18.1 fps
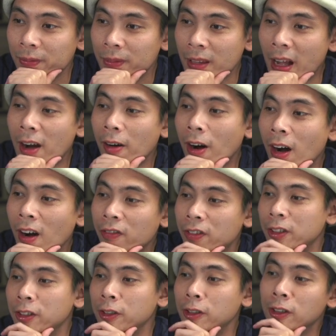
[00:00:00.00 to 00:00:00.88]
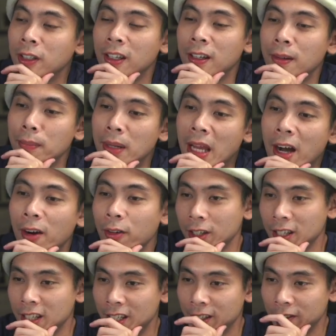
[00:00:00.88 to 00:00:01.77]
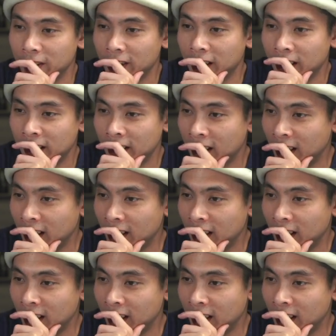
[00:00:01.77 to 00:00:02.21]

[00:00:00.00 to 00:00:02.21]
How often do you get a meow key, right?